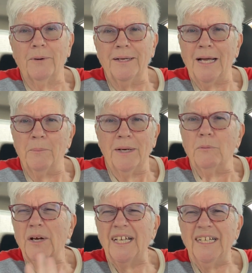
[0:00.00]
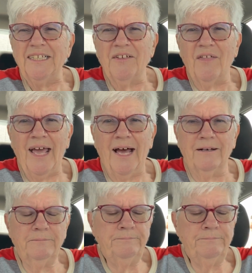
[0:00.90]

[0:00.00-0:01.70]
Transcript: right now, but I will get into that.